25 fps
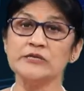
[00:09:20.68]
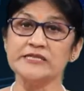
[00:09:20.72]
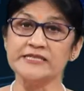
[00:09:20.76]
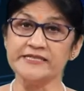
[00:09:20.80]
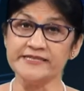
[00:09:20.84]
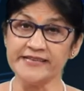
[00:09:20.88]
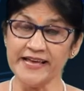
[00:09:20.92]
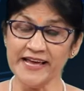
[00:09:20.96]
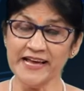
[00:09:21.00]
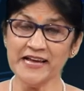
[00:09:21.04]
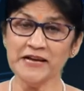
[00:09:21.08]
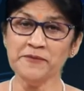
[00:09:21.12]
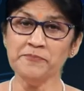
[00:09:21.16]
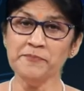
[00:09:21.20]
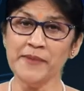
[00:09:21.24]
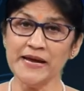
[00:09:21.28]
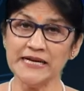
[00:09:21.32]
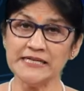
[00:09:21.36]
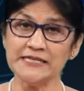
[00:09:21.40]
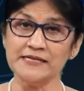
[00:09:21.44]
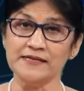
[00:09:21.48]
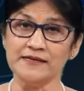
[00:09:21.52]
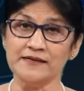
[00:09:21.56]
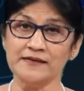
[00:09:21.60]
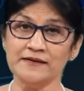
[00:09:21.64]
zinc
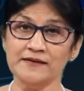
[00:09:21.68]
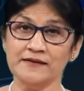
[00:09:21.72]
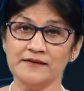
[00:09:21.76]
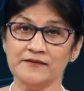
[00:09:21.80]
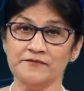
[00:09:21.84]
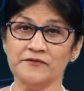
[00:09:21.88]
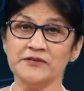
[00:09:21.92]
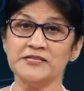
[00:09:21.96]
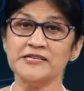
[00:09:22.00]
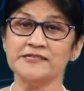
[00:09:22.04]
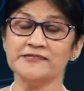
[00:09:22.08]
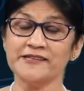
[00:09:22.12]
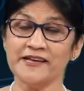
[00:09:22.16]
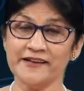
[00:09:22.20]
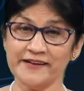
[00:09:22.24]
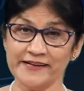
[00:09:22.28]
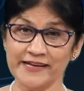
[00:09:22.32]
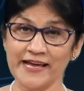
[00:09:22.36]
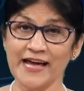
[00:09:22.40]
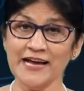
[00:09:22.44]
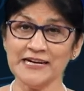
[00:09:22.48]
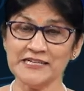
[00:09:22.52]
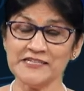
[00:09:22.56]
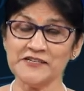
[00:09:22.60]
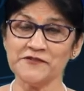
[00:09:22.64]
metal, which is a
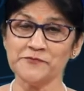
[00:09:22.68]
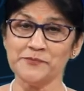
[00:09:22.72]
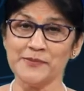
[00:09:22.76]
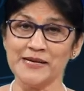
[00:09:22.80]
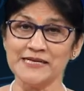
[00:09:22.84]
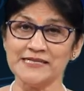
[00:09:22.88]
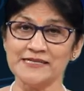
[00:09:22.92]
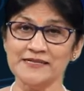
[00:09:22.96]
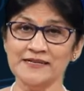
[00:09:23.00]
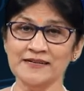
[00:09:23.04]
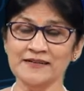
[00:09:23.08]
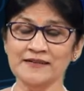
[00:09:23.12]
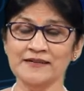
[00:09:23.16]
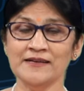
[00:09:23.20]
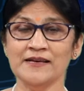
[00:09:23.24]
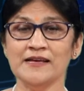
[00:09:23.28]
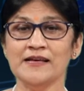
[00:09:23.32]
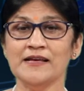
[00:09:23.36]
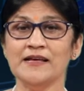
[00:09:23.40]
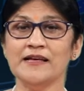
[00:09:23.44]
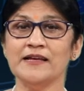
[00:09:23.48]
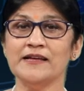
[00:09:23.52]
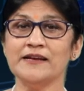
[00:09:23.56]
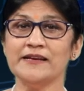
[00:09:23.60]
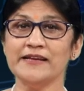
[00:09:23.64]
reactive metal,
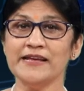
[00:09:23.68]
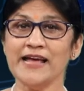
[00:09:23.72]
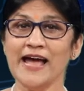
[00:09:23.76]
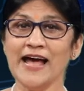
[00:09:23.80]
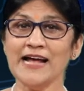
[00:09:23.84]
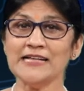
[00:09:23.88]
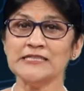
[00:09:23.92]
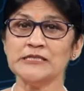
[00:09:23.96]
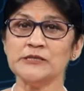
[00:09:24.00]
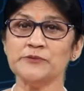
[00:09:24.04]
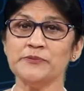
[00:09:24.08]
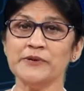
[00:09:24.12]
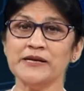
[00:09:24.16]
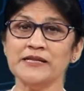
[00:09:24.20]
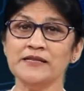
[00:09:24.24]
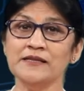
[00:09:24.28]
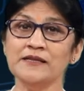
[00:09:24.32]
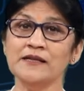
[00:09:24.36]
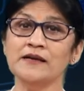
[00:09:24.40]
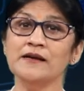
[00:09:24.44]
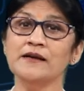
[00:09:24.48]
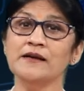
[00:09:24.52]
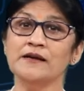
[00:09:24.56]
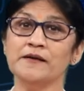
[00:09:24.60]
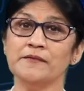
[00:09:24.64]
reacts with
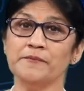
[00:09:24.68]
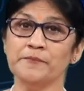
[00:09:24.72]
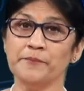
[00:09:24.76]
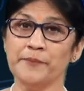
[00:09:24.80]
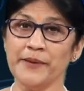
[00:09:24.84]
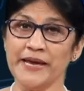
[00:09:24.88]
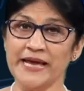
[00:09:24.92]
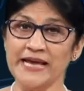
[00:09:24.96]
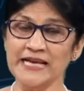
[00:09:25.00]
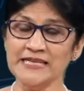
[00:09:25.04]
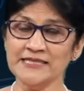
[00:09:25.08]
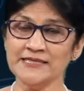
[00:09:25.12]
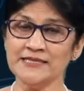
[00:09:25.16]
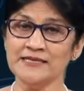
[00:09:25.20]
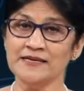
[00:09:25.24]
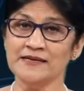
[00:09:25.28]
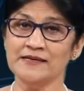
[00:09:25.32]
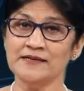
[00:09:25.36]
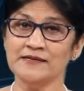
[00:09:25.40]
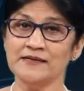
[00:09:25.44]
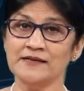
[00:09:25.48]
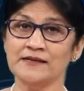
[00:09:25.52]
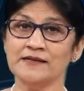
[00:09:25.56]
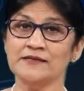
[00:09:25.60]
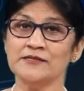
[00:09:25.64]
base,
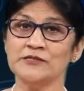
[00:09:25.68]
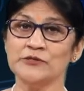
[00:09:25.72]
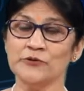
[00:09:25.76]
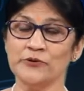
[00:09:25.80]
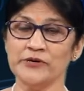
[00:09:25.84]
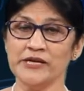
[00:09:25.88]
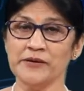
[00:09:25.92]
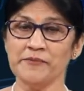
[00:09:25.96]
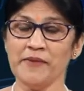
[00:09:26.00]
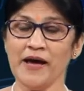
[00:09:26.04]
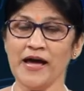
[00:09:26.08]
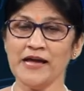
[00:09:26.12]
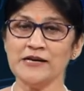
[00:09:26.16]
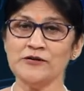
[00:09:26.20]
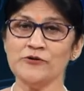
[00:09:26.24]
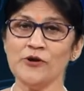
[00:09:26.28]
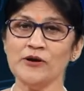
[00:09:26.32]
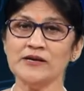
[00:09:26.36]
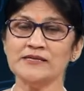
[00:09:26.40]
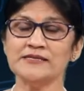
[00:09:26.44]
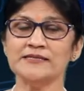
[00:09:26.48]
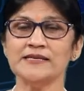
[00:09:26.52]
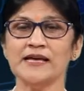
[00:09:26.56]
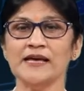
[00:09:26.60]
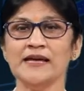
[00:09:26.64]
sodium
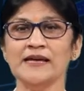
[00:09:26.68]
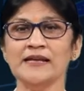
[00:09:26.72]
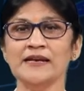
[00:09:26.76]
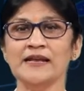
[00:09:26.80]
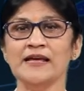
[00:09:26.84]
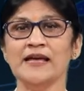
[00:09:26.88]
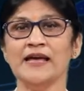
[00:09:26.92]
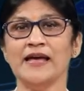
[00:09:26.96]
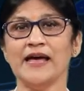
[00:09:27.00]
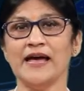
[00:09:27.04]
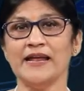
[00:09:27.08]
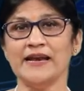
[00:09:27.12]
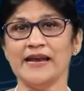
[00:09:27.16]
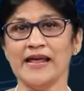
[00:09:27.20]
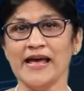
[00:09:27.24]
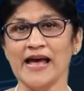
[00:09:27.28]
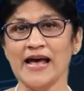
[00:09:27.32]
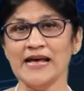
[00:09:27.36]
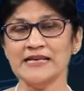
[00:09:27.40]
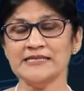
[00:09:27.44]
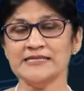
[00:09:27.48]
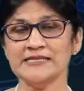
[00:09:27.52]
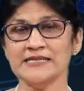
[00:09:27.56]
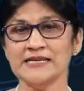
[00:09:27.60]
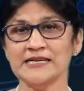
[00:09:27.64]
hydroxide, and
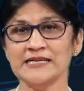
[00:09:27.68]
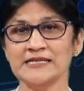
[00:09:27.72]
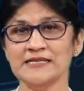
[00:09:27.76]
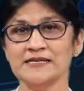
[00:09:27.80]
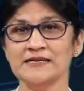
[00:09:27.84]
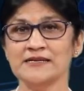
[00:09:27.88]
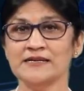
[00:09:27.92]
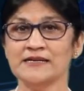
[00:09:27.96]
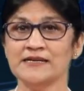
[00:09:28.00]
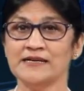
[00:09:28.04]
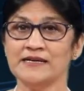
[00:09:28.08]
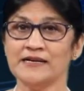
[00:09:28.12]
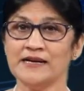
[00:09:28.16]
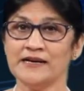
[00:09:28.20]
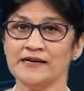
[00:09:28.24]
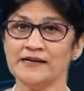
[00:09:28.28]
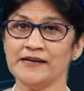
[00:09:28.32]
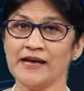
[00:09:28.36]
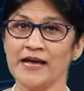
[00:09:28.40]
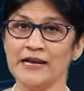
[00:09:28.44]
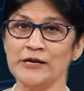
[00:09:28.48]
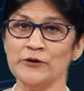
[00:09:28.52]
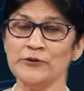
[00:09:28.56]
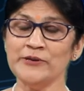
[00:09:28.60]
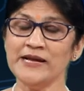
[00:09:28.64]
acid,
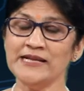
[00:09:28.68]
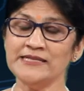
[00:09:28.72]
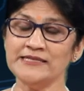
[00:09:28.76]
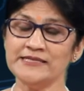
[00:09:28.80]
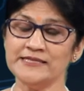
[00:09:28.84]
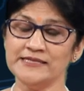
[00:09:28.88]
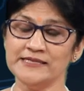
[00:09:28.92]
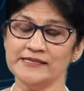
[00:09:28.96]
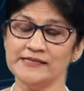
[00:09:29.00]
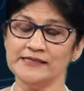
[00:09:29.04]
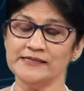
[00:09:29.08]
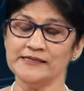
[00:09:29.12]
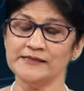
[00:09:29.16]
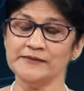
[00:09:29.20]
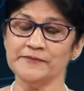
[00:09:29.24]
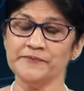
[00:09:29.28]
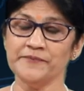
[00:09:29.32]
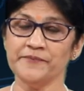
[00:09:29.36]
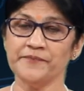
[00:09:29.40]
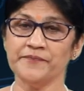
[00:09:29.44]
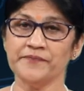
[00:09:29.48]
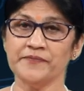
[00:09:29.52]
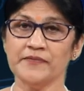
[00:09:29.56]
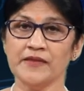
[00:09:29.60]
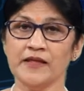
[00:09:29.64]
dilute HCl.
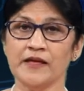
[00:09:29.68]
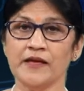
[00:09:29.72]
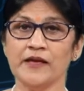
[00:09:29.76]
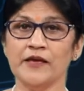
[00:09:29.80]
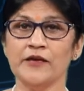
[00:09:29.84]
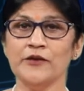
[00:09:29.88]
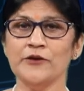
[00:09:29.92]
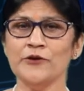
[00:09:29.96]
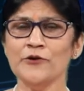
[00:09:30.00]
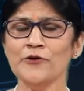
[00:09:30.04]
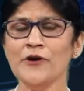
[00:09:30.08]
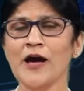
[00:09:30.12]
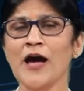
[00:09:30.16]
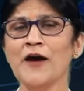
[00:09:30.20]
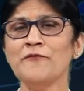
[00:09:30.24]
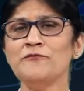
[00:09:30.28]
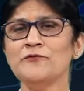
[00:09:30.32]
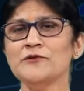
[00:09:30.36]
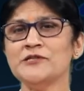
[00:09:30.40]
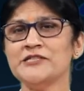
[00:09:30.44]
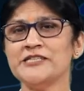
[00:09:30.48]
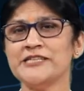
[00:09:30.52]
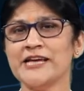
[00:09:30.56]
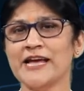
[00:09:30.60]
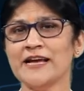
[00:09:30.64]
You have
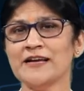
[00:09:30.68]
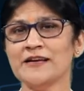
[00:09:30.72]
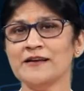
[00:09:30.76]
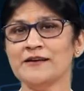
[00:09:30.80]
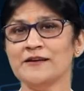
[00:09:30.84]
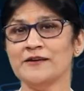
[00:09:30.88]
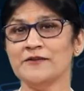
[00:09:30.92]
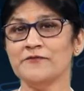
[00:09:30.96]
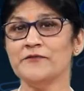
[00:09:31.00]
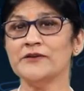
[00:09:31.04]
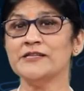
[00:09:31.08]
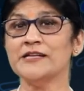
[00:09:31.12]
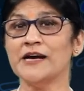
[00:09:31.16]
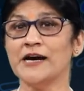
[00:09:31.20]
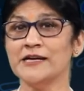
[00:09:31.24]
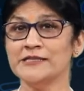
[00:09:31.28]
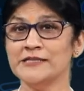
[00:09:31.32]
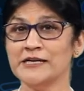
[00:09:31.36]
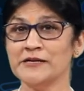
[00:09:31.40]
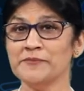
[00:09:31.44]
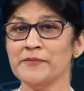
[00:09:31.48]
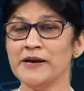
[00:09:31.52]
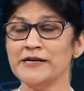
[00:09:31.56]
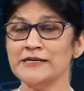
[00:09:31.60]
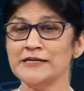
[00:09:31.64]
to check with
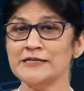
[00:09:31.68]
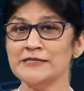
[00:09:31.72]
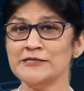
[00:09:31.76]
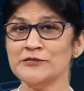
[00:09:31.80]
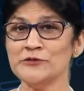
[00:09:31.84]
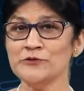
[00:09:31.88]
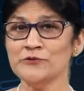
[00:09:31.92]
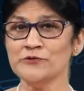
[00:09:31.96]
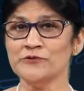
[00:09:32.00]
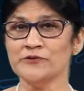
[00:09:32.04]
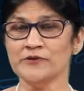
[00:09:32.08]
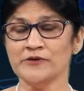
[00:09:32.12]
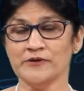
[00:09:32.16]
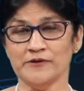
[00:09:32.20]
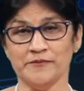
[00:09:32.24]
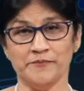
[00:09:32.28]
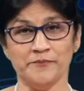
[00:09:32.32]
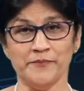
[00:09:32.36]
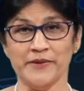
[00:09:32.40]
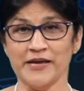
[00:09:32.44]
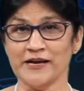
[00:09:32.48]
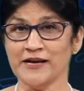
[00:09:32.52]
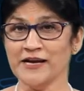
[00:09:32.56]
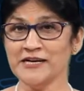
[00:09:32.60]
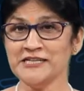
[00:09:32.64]
other metals too.
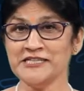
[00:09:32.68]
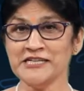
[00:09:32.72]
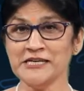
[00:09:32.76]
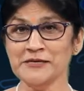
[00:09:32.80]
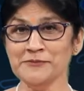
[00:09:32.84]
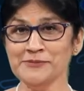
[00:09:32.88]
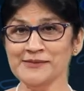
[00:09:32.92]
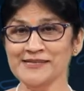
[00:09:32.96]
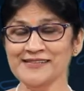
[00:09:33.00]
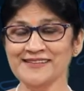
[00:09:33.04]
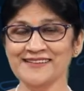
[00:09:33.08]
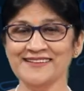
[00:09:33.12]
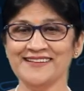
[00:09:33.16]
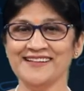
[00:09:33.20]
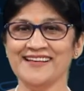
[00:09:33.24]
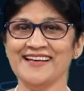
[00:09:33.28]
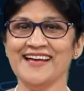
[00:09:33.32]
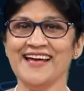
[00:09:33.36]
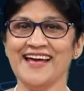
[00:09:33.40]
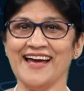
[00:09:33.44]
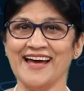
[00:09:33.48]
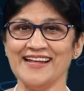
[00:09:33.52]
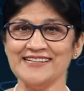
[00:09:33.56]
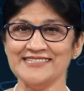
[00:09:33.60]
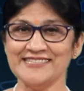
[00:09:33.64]
Make a table
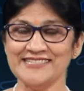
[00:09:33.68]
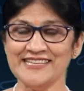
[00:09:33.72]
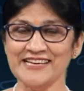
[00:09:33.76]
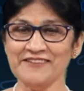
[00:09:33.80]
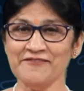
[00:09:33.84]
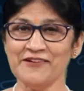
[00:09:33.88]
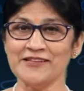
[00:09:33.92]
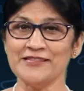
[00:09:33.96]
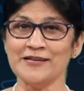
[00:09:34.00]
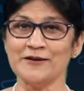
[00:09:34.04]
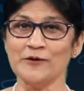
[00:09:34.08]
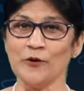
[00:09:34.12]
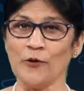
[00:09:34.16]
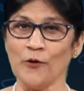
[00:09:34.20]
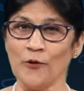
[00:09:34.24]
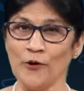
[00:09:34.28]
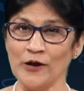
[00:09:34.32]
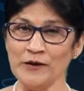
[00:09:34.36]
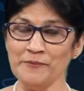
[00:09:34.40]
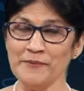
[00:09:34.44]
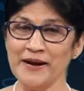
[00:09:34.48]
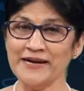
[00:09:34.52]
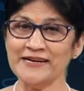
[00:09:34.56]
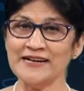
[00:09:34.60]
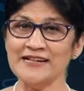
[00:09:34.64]
and see whether
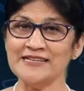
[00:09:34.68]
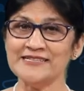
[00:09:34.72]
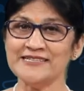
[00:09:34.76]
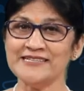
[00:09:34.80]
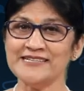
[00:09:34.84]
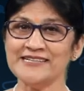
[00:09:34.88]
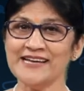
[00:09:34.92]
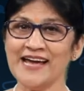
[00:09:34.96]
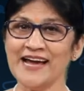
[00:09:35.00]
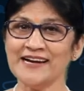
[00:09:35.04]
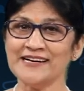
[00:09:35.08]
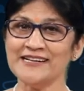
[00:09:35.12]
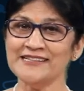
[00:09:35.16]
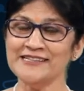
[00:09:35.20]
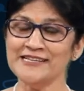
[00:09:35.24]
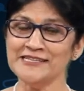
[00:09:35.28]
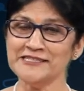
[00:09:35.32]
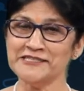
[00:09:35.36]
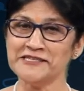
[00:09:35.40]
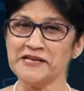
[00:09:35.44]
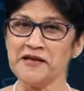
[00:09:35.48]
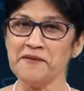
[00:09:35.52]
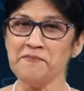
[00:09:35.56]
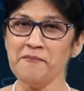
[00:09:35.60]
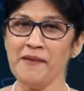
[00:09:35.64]
all metals react in the
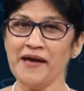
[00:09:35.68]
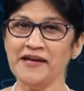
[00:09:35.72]
same